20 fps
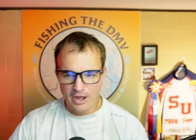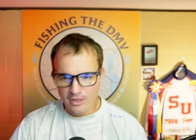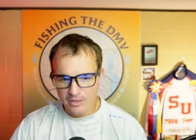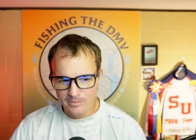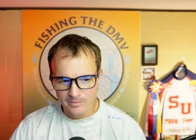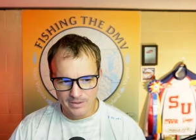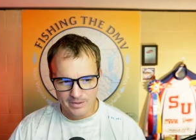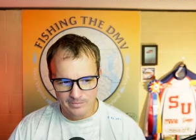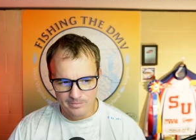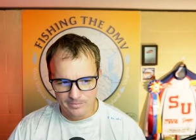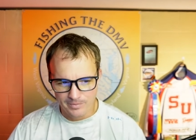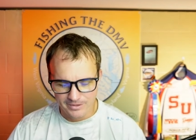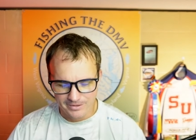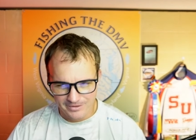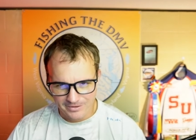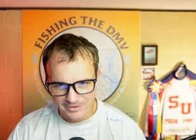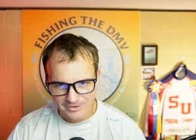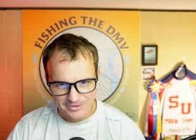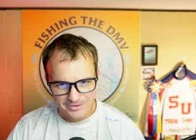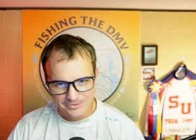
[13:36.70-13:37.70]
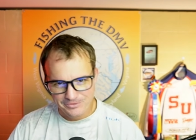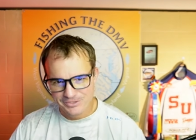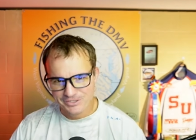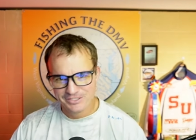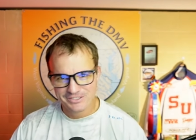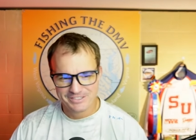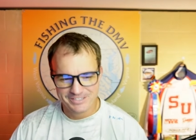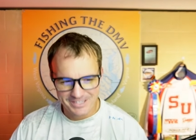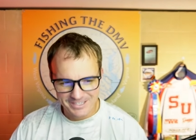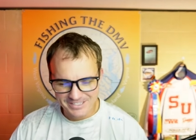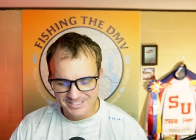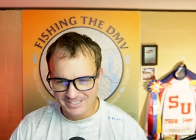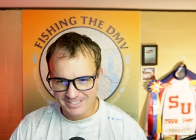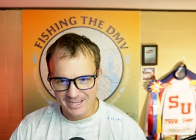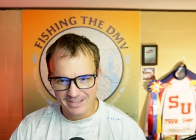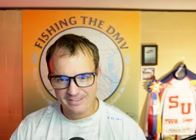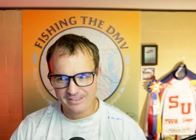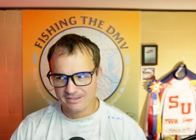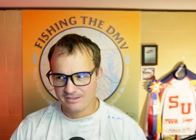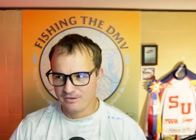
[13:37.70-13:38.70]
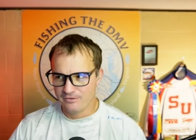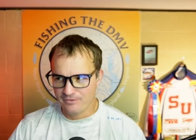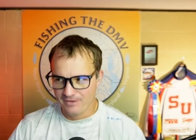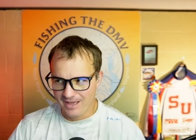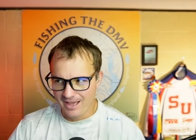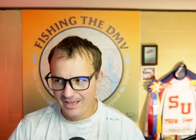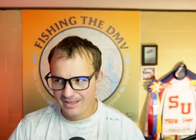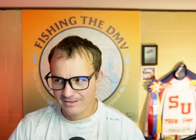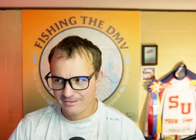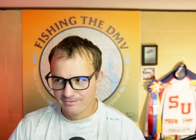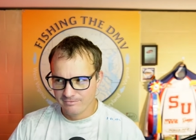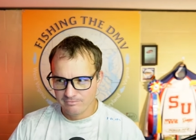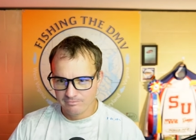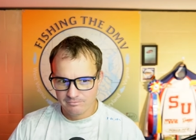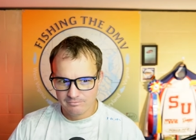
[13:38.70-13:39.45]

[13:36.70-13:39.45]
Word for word: element, but you just did say that you've had